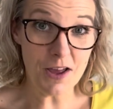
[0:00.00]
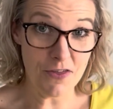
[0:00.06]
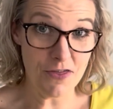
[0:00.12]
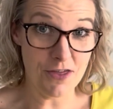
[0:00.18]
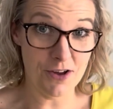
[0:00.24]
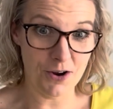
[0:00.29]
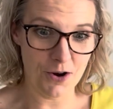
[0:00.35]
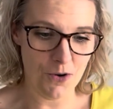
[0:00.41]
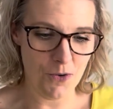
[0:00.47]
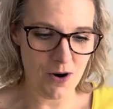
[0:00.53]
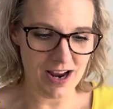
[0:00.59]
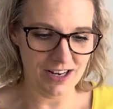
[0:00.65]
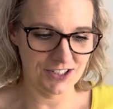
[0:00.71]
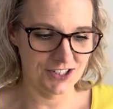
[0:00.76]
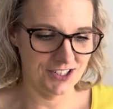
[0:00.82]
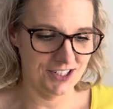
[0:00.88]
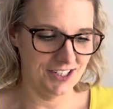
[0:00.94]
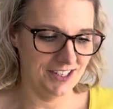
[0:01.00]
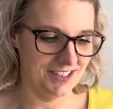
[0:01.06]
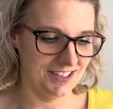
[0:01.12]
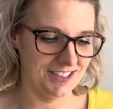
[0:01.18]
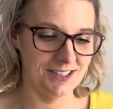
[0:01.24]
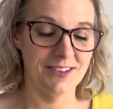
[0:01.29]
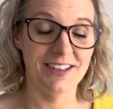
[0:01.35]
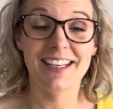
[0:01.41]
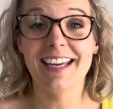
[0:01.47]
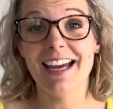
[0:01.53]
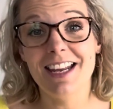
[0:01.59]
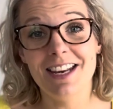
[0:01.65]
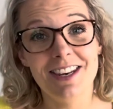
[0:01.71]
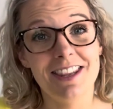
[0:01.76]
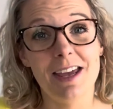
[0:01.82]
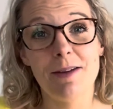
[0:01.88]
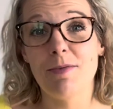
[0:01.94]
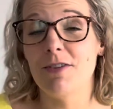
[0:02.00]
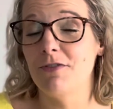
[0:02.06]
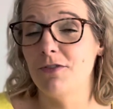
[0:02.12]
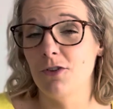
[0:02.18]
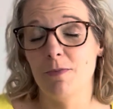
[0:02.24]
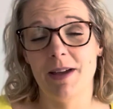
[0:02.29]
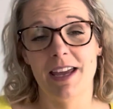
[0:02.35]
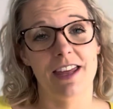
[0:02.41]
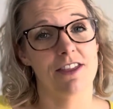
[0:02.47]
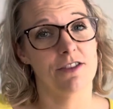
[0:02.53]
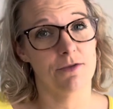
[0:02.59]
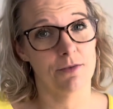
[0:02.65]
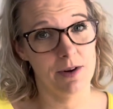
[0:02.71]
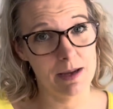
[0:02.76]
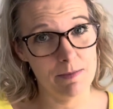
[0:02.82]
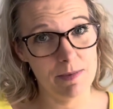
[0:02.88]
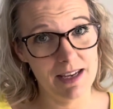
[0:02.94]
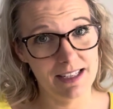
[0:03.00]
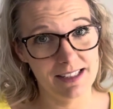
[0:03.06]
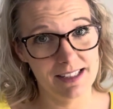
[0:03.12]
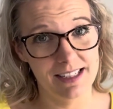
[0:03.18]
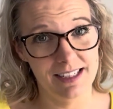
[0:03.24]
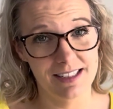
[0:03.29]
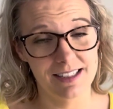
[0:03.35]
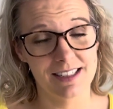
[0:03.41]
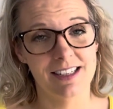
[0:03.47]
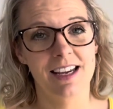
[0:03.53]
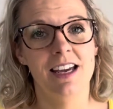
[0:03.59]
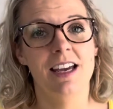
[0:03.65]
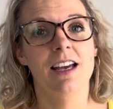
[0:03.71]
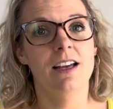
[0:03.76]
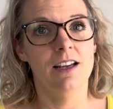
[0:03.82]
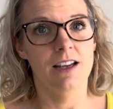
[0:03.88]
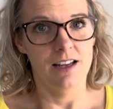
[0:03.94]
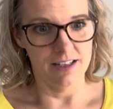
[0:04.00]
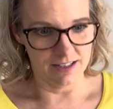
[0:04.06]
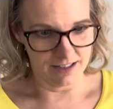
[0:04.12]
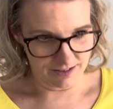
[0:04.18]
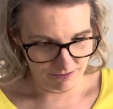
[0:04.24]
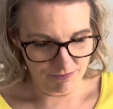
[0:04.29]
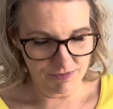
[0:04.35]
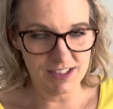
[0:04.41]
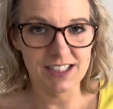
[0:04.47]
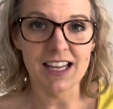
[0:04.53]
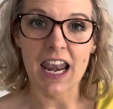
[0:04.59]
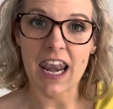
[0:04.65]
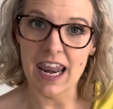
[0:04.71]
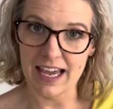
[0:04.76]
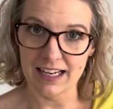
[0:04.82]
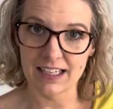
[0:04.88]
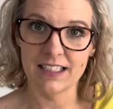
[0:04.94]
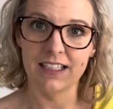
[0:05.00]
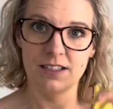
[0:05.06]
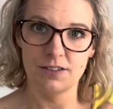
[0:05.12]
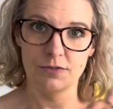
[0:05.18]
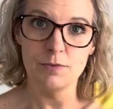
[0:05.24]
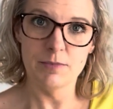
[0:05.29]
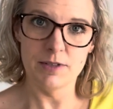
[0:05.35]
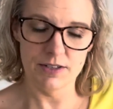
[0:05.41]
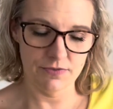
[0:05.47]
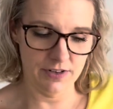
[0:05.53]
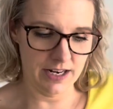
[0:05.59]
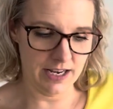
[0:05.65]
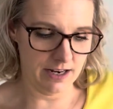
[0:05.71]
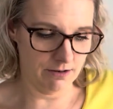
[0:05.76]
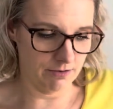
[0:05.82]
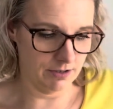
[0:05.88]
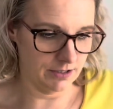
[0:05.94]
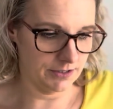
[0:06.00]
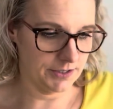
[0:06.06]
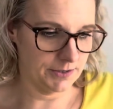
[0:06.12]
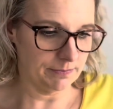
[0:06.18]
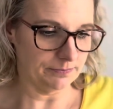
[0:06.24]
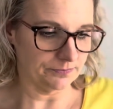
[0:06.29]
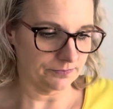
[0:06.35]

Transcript: The questions. So again, they're performing 3 pieces selected from different eras.